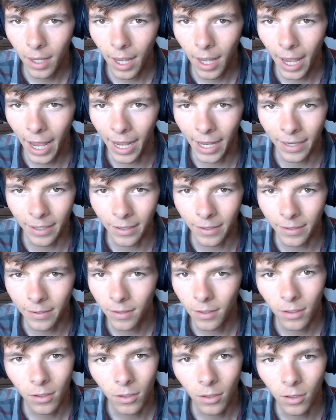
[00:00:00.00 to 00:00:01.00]
and
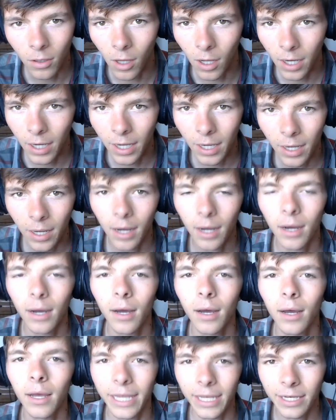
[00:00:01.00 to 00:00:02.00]
look
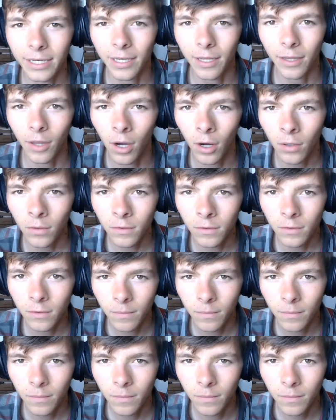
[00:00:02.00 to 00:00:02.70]
into those.